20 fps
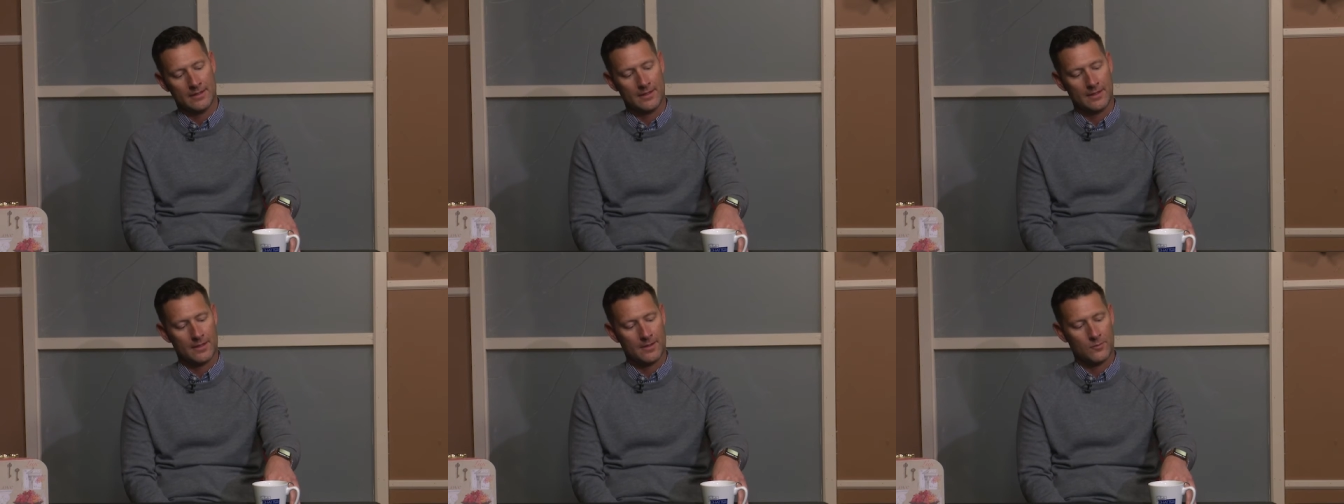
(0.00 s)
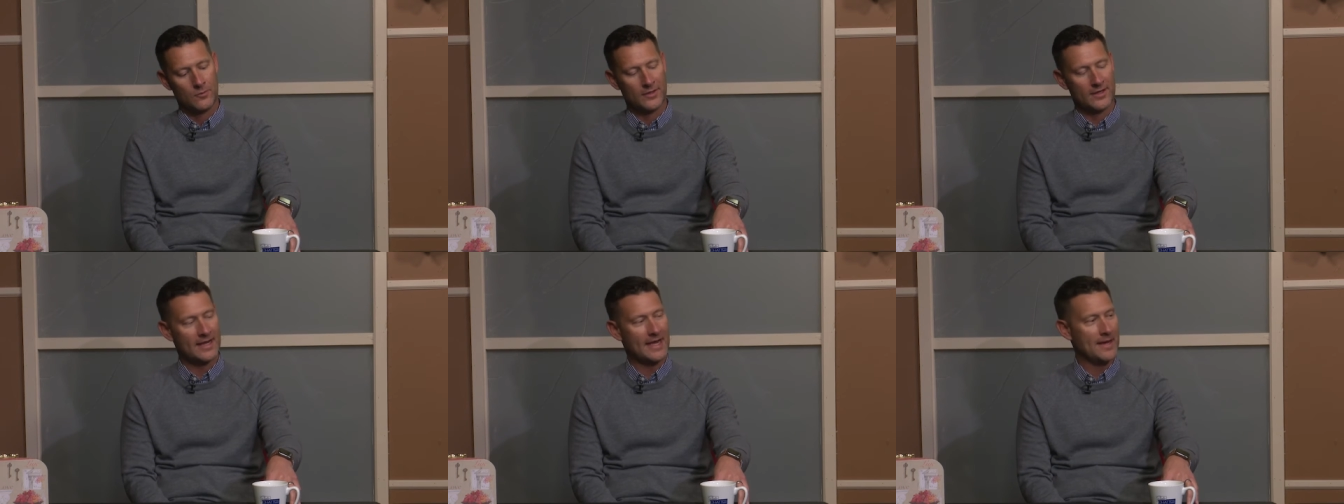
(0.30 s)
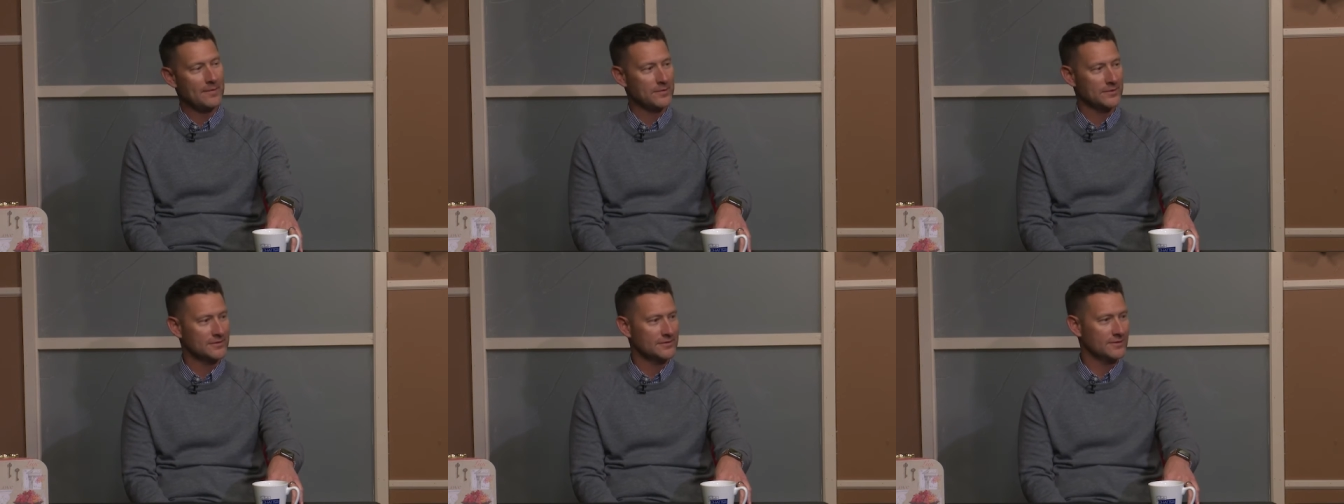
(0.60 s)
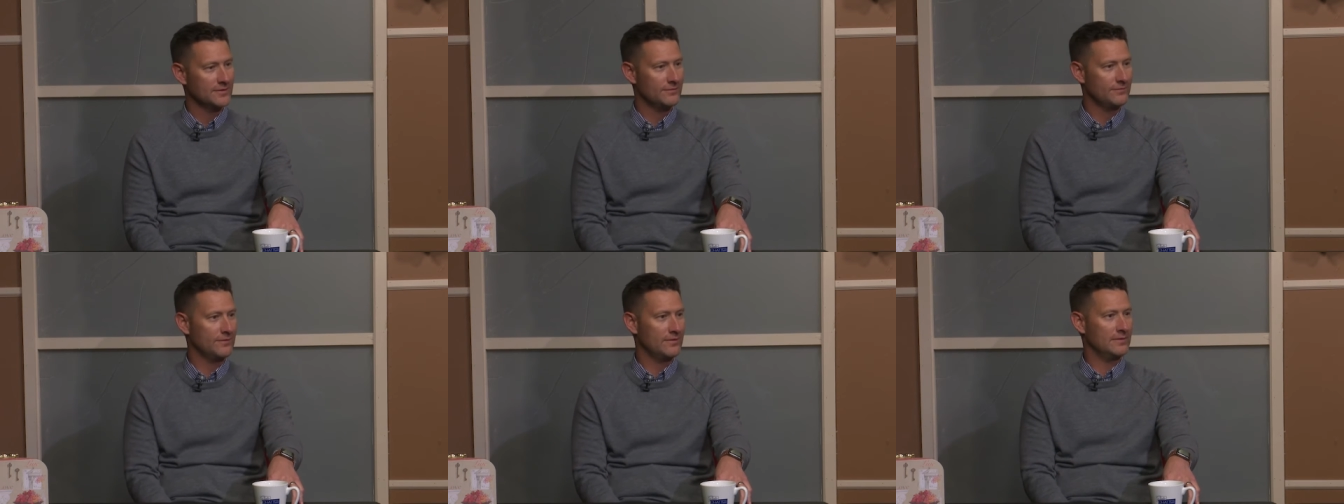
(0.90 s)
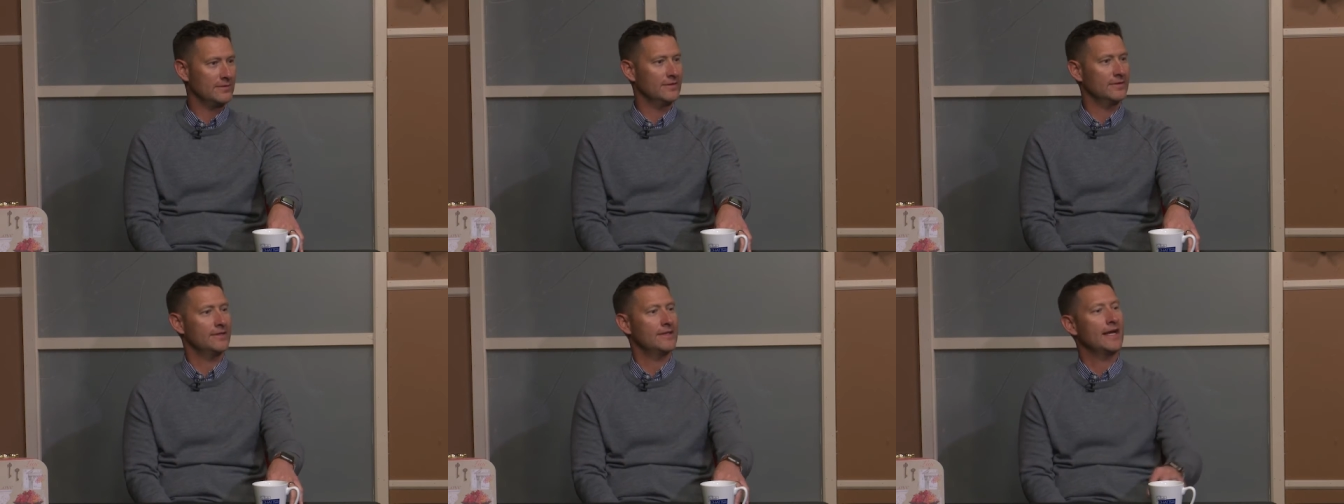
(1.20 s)
um, what happens if
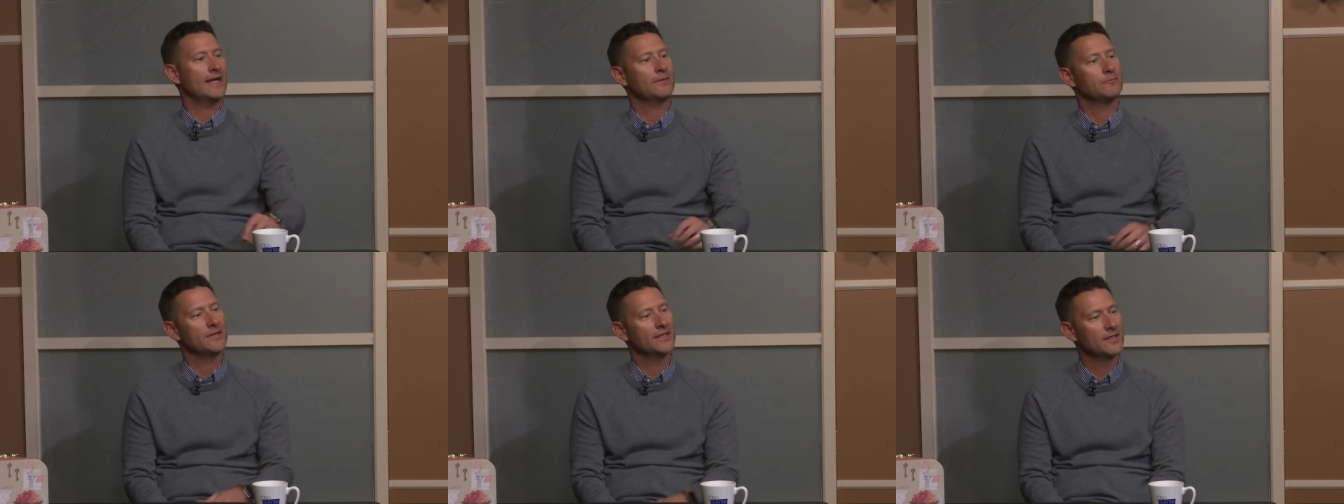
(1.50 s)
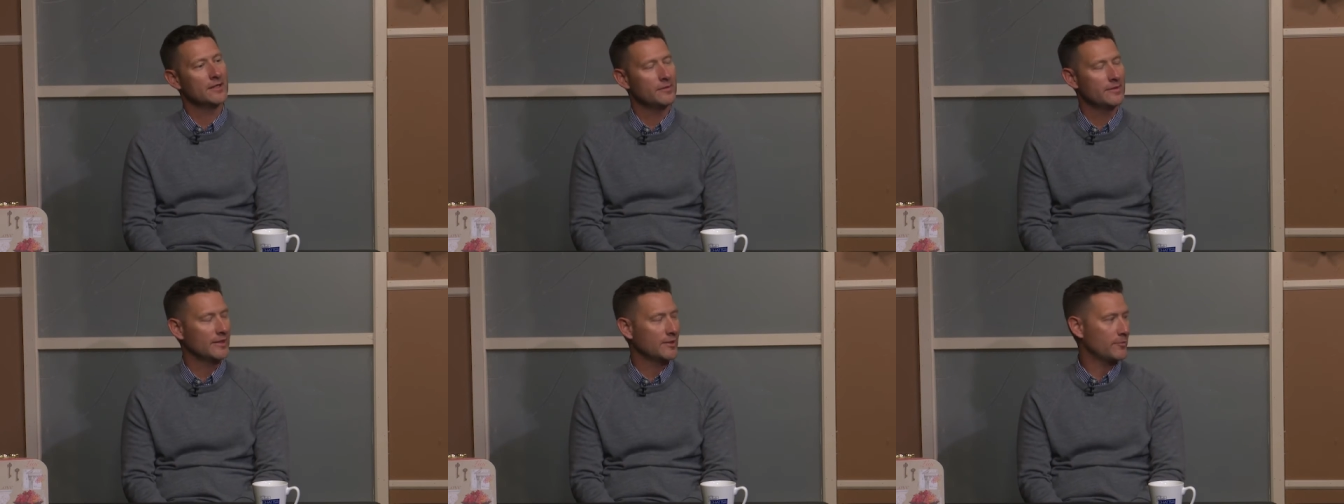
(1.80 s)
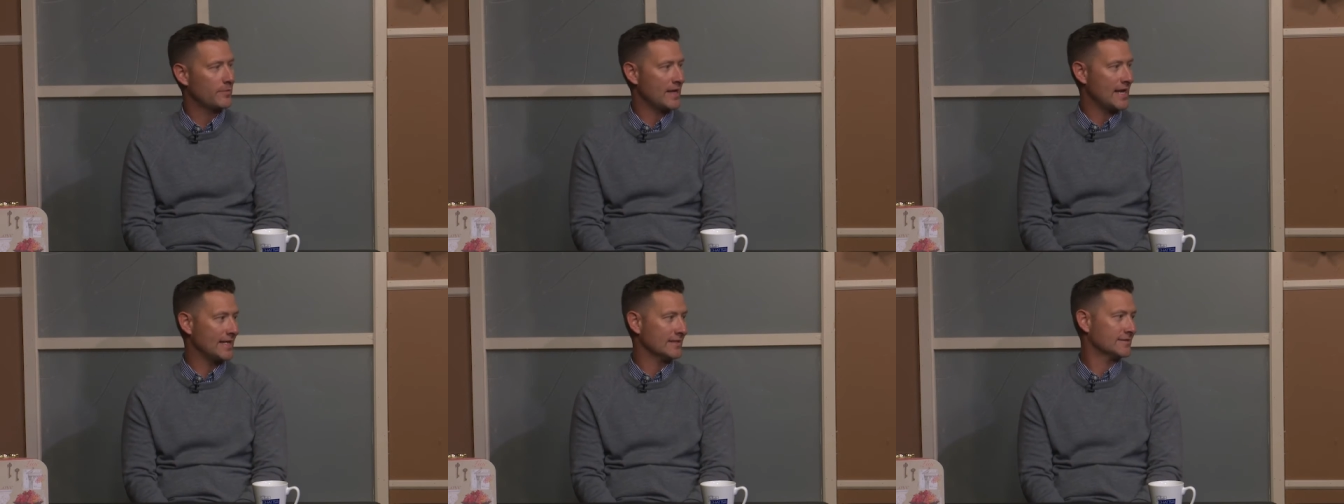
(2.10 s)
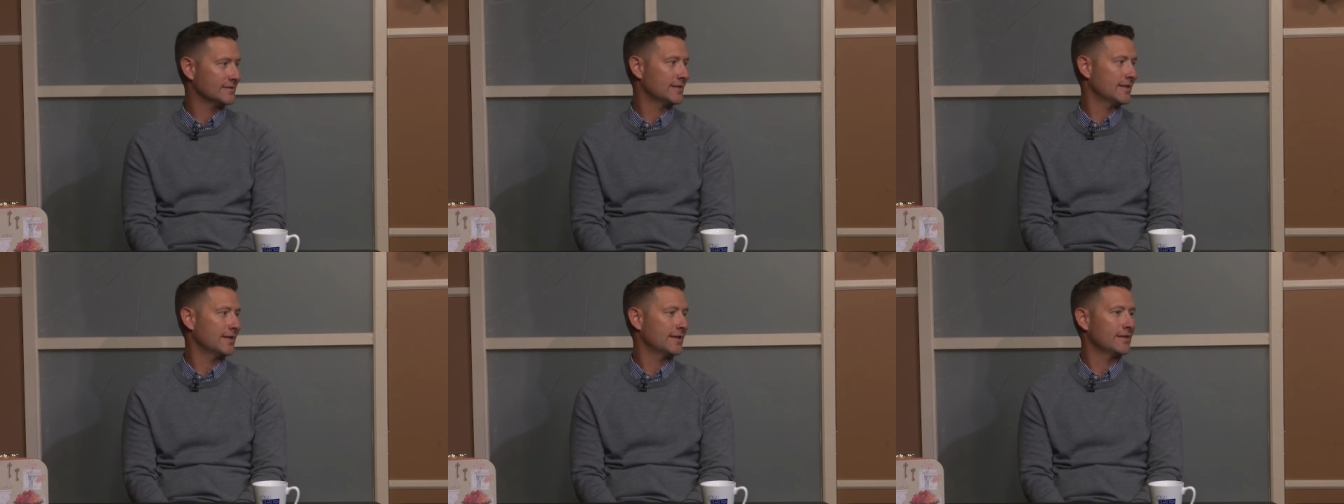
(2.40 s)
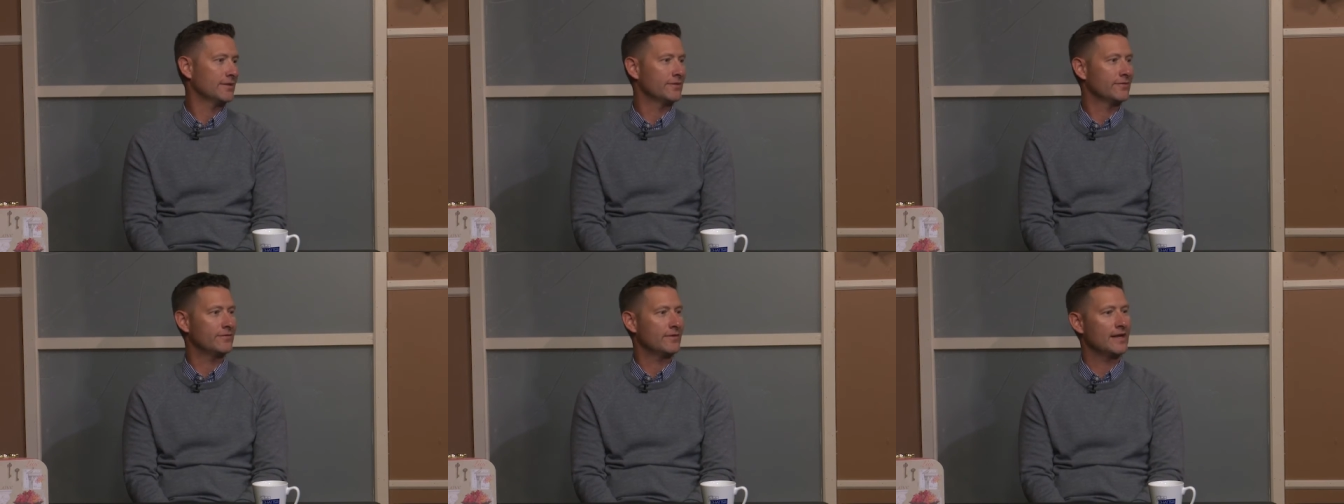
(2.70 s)
I become
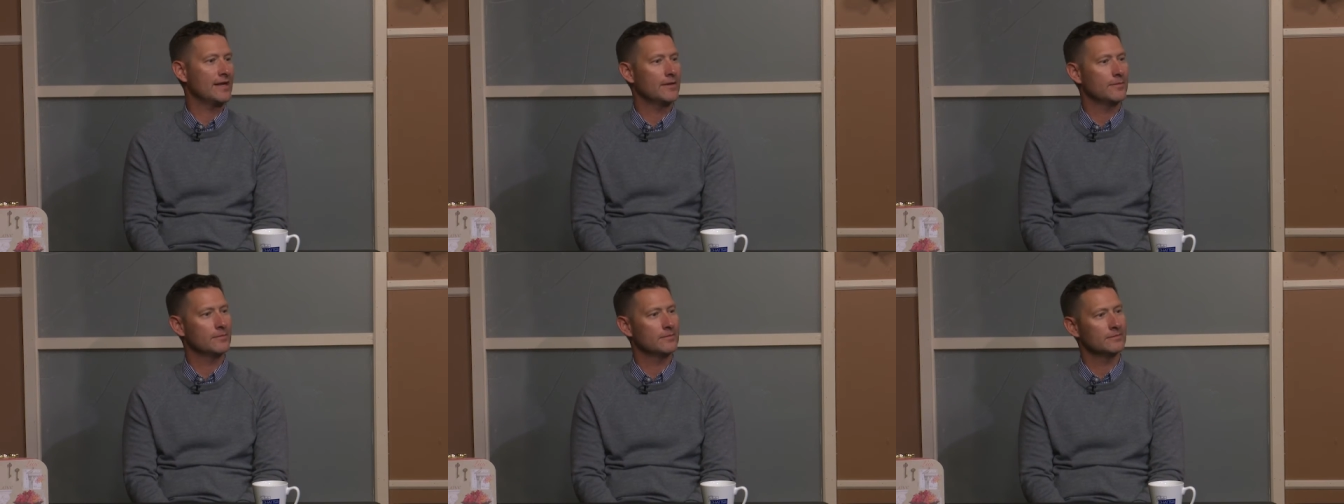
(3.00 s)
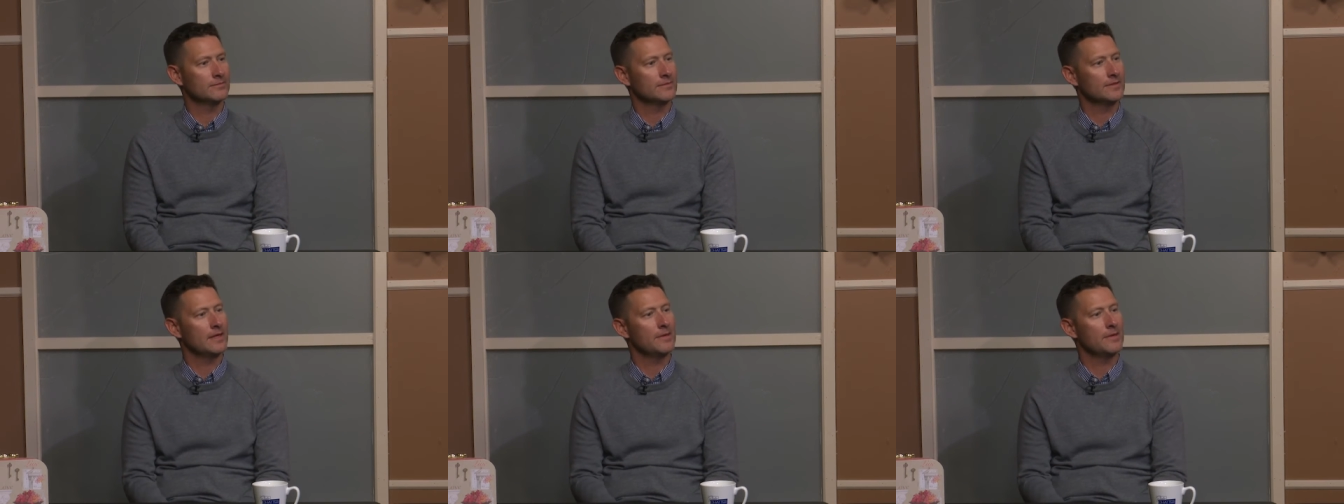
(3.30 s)
incapacitated if I'm